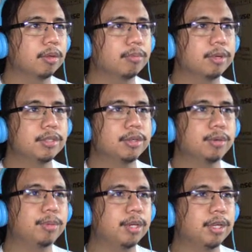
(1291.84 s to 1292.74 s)
Months
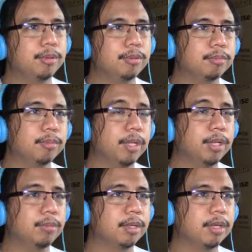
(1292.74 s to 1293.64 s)
go by,
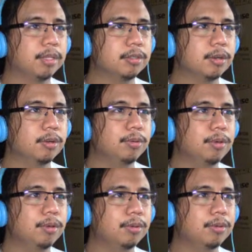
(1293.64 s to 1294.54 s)
Mayhem dies. Oh
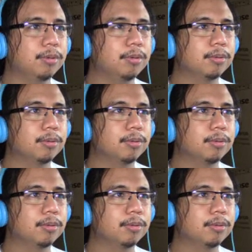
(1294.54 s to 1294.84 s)
no!